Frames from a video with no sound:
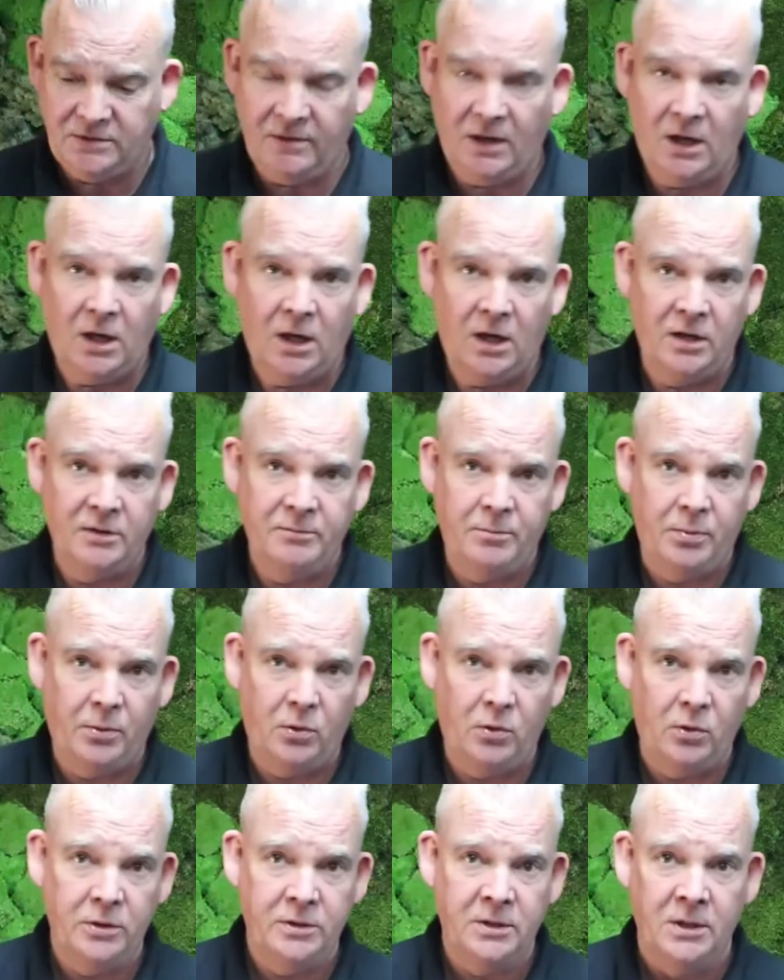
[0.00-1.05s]
of
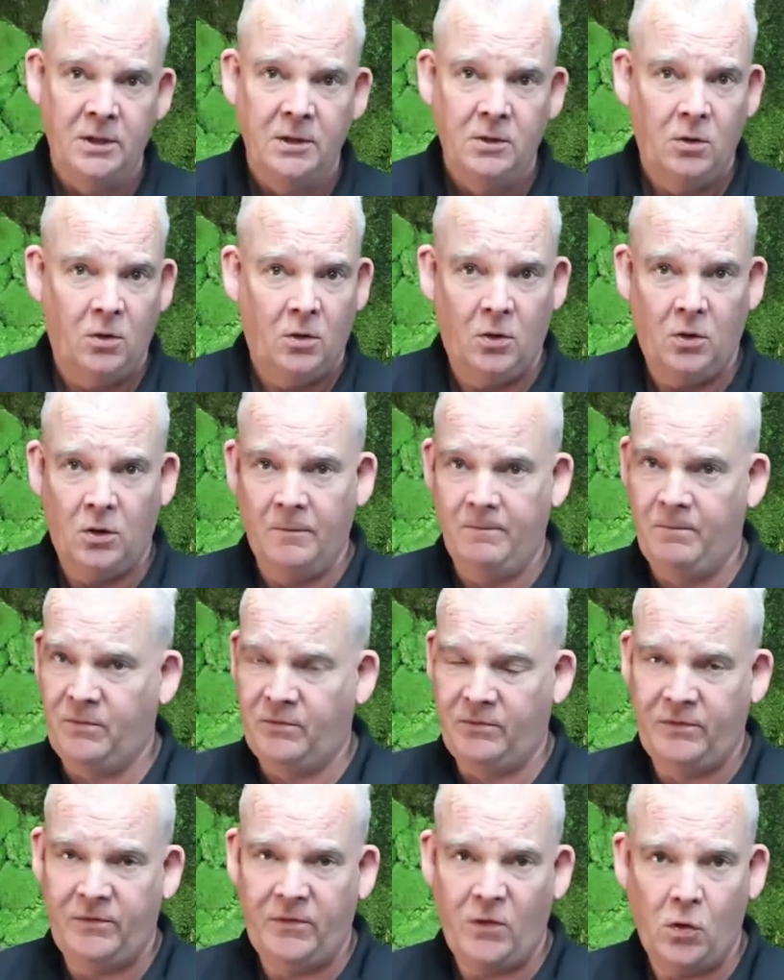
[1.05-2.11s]
hardboard or
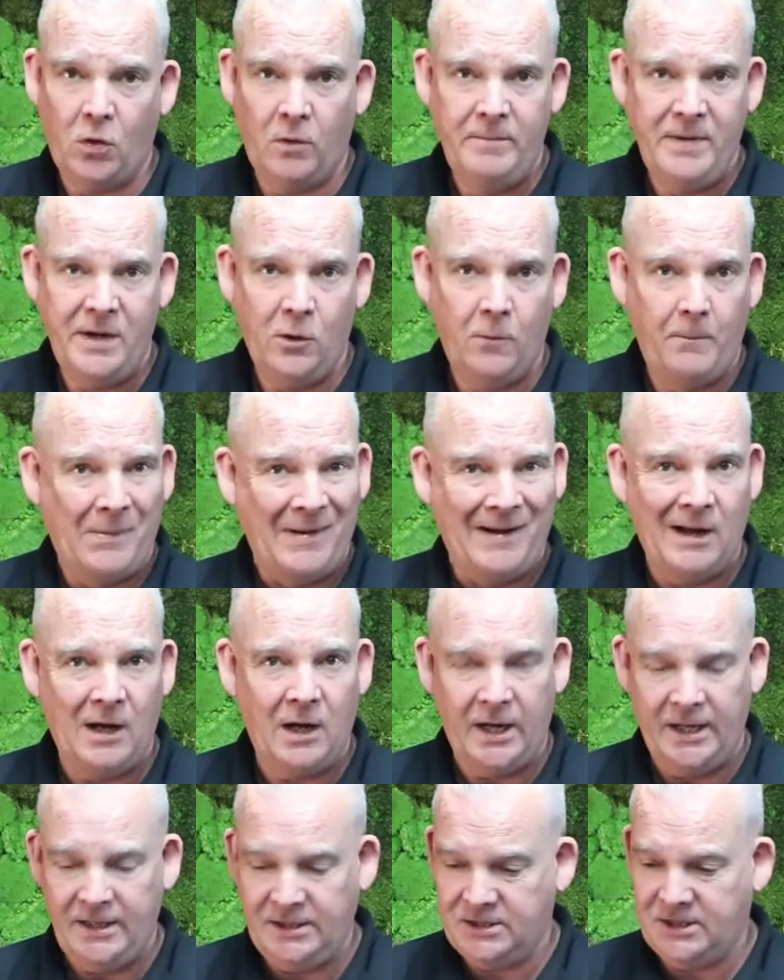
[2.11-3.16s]
4mm
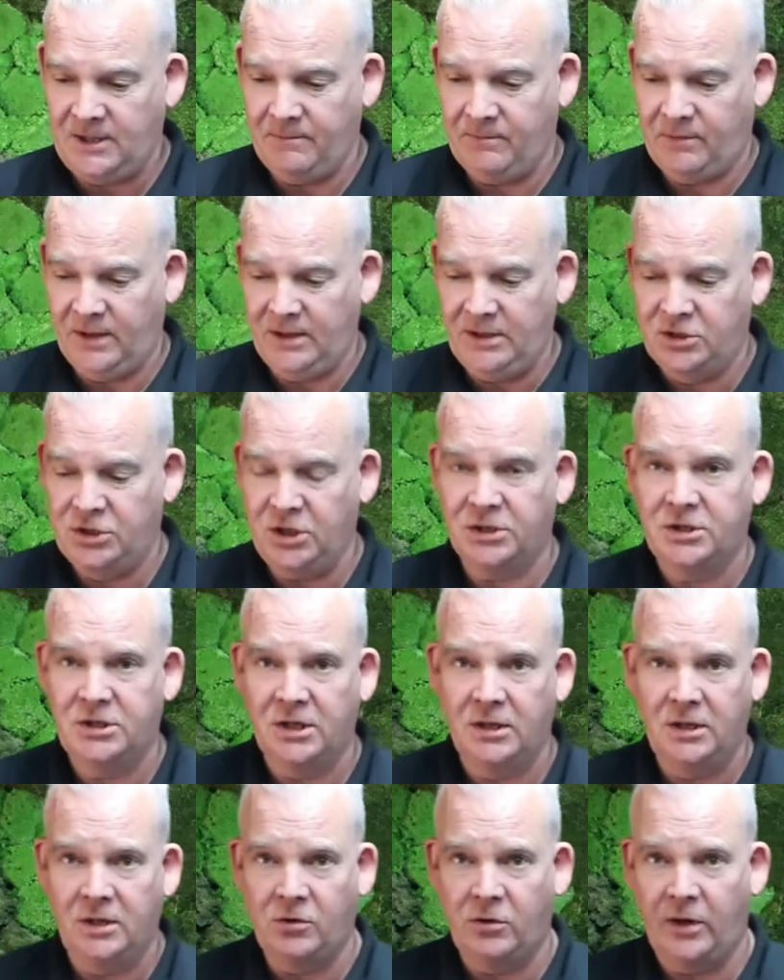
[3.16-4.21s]
ply, something just
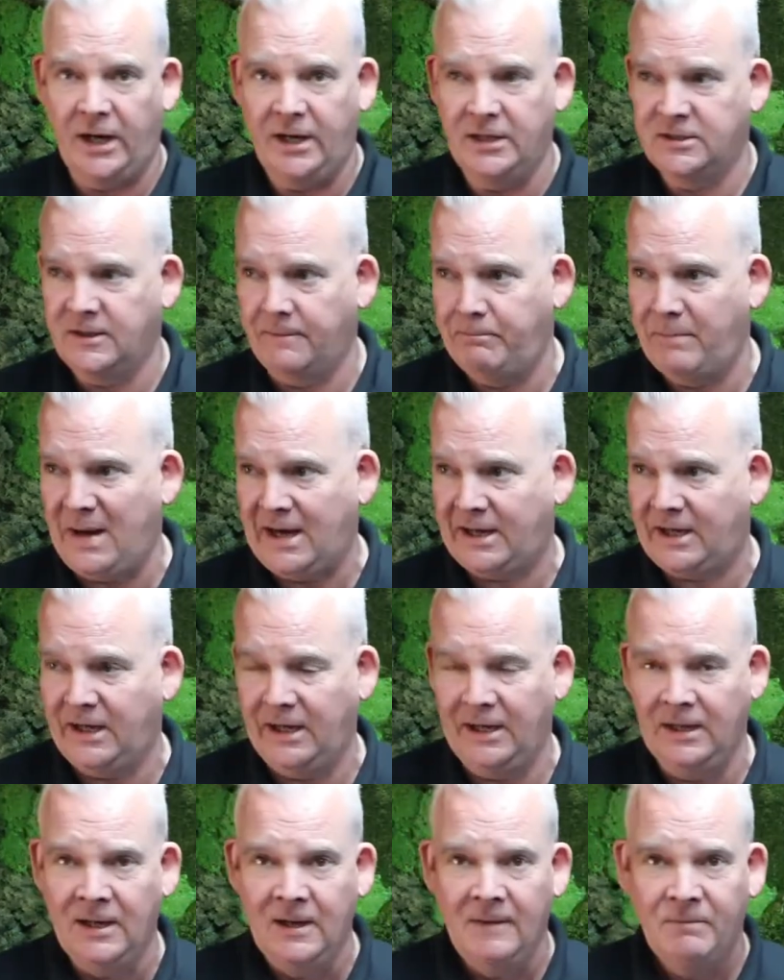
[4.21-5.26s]
to create as a
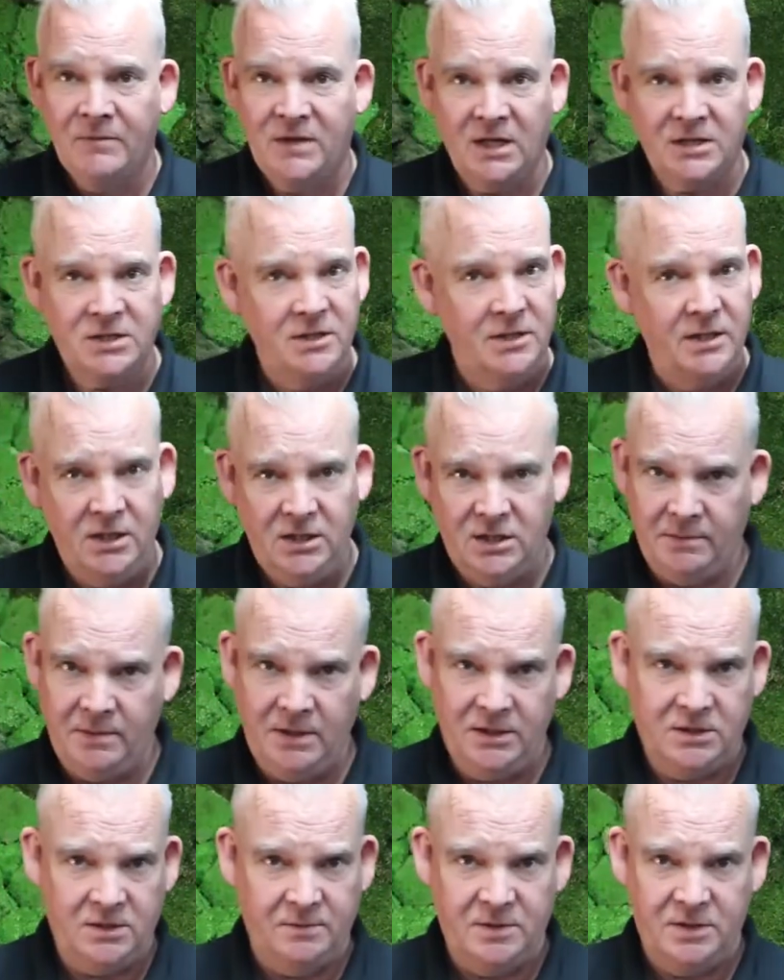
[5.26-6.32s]
backing. Doesn't need to
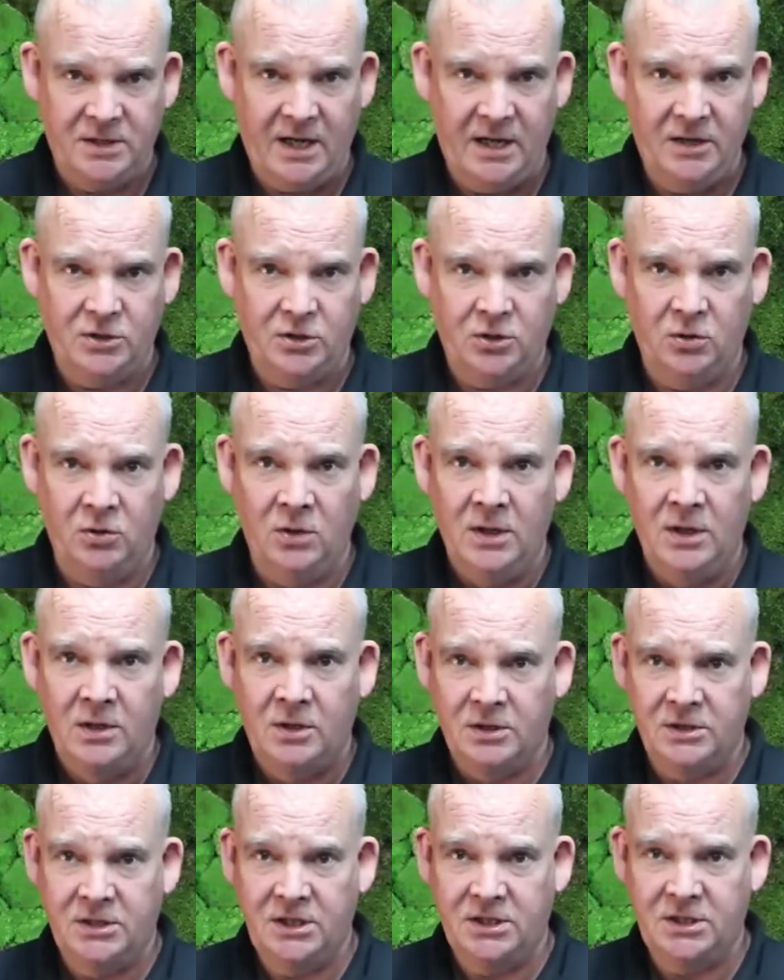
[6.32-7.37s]
be substantial
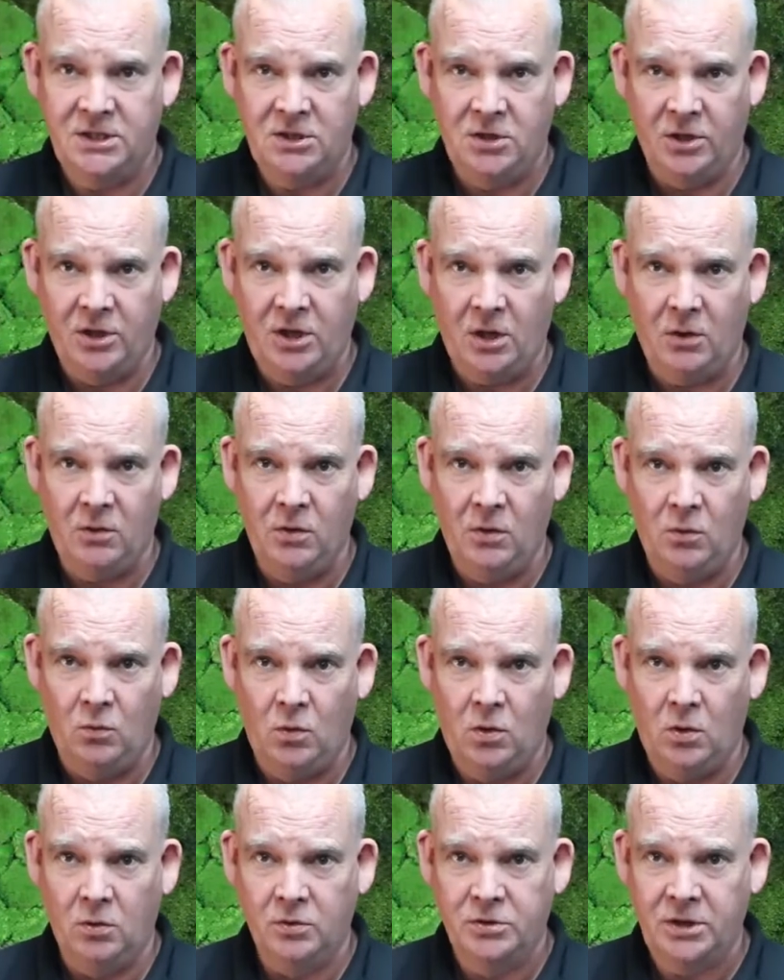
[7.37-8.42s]
because this is going to go on the
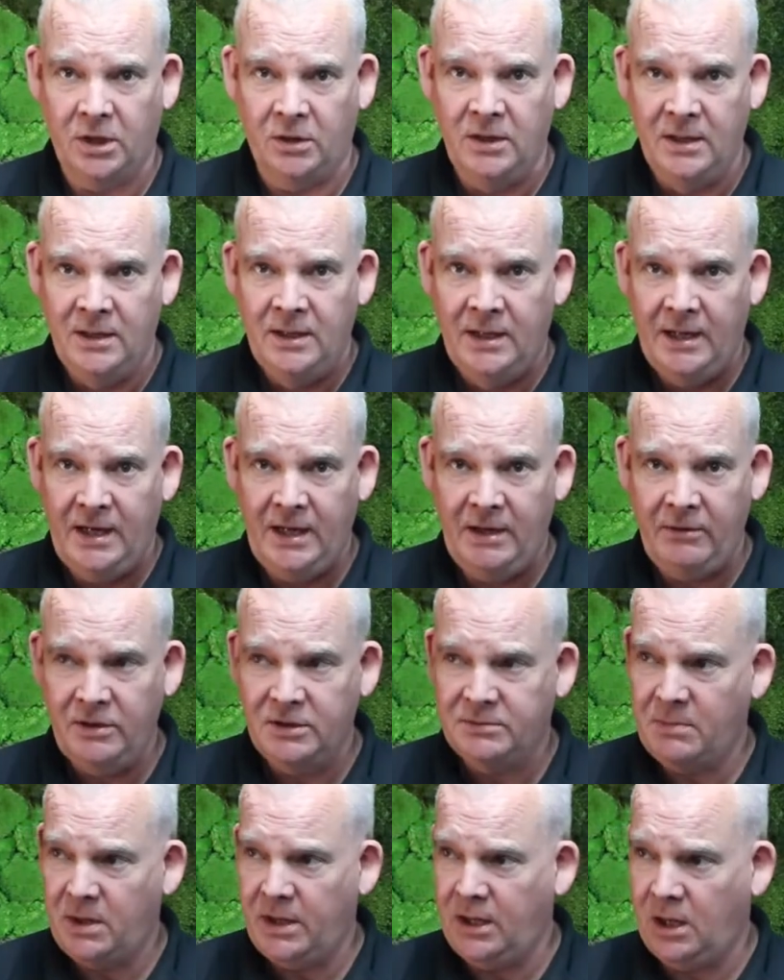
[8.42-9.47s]
wall. So here
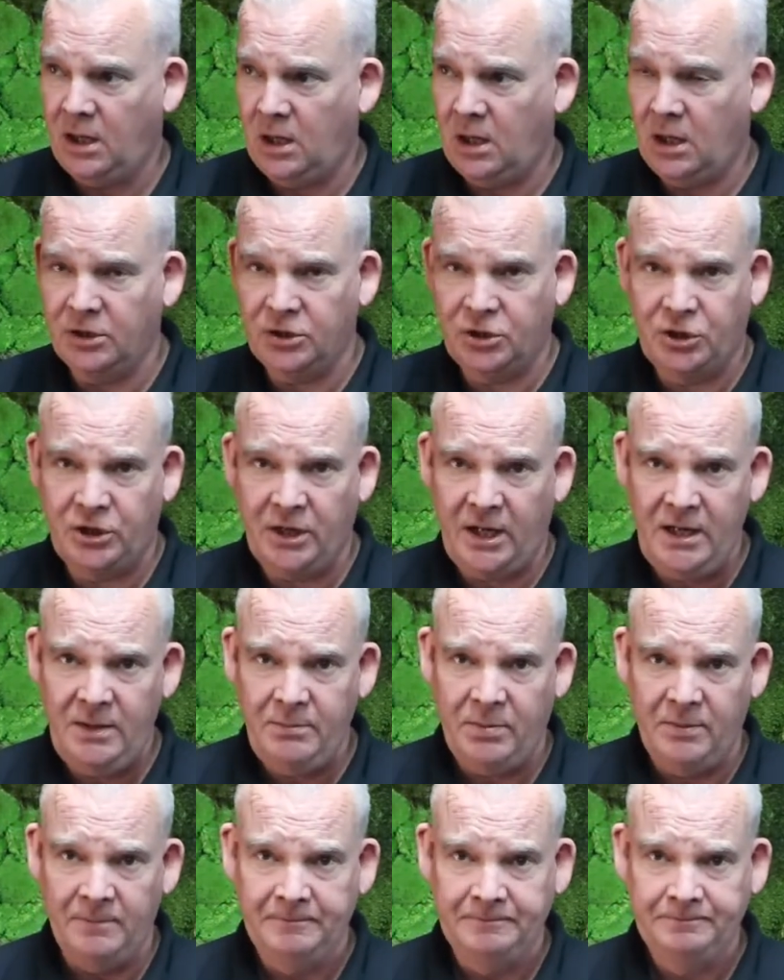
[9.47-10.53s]
is my heart
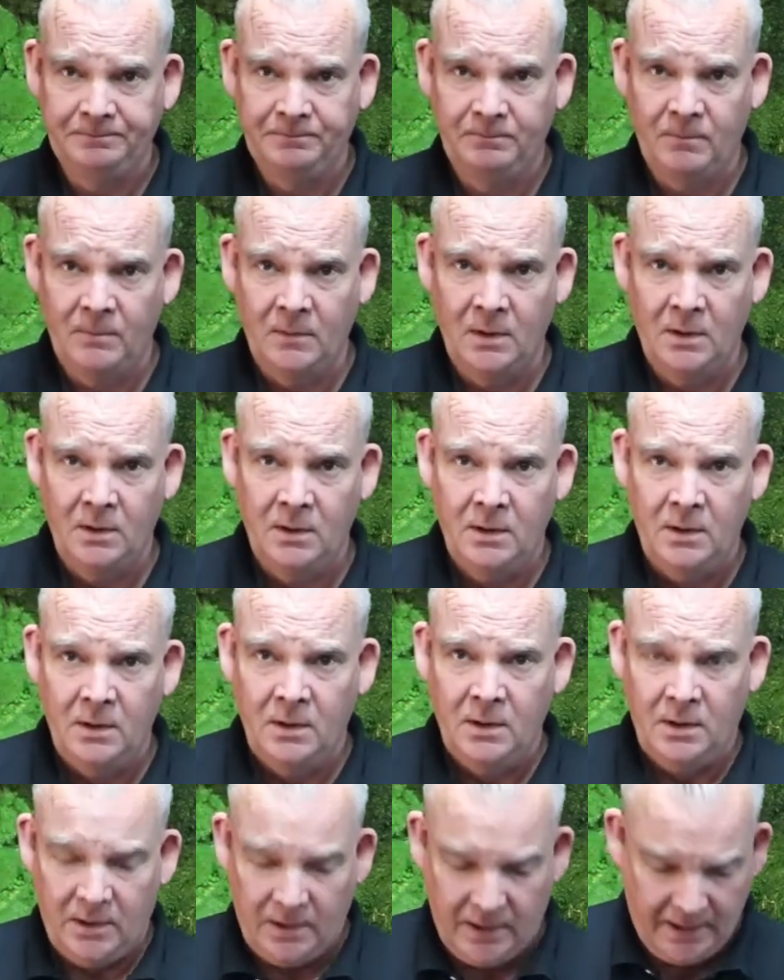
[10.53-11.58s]
shape,
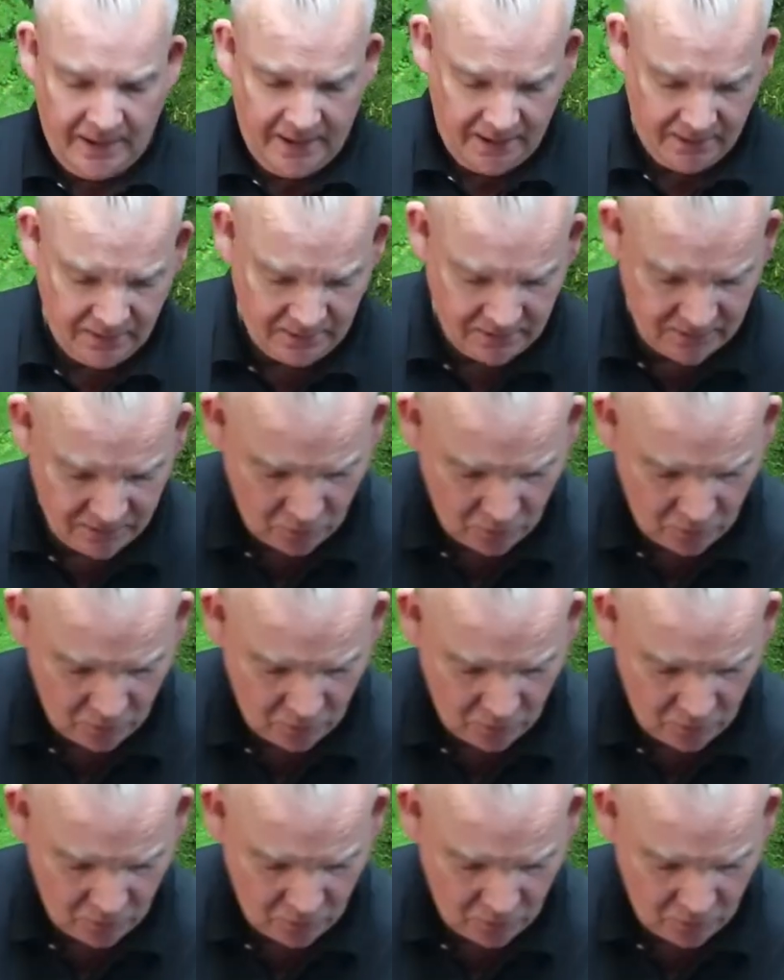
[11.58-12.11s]
and